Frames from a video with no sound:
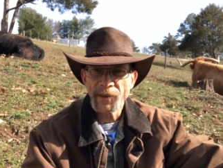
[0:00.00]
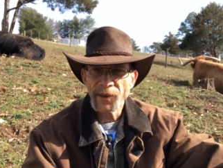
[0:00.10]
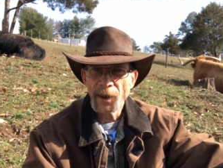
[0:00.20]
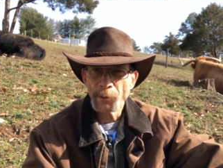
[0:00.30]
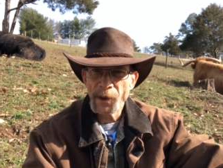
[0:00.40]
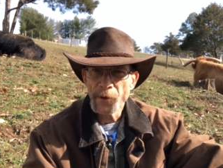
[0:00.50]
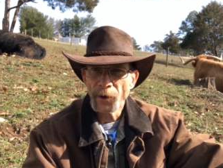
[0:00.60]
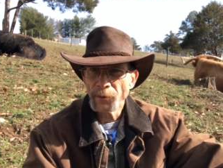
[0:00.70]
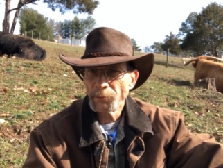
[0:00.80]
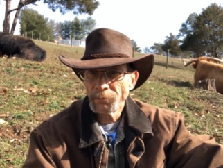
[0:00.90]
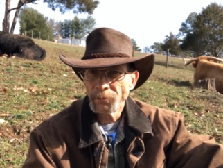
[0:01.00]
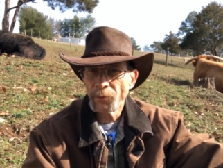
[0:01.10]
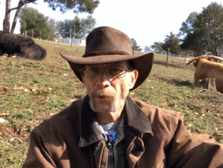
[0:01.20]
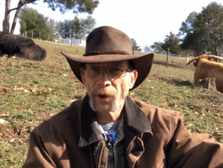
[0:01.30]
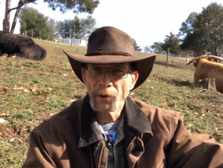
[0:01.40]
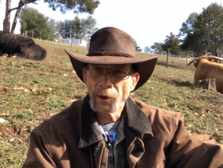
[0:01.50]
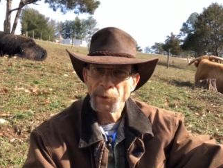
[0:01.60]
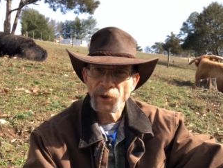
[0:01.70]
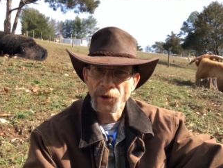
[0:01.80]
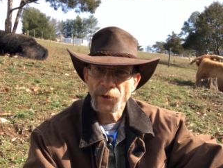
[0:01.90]
the time I thought, well,
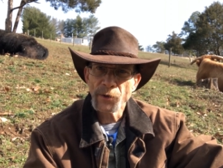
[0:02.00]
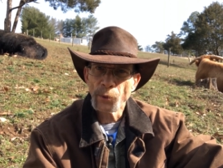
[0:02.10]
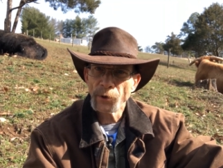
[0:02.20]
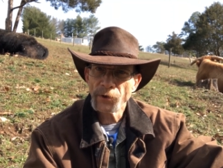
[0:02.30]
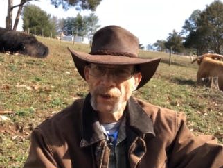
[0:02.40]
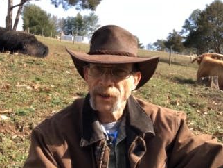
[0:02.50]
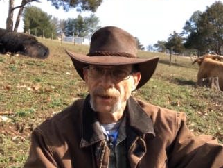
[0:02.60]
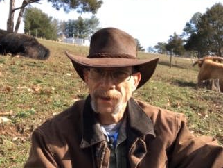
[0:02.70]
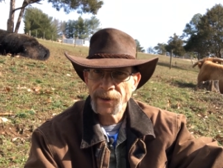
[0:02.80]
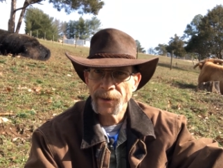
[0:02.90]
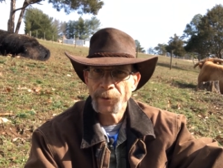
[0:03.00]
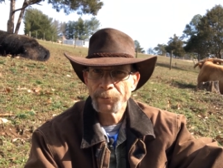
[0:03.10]
lumpy jaw is the worst it can get.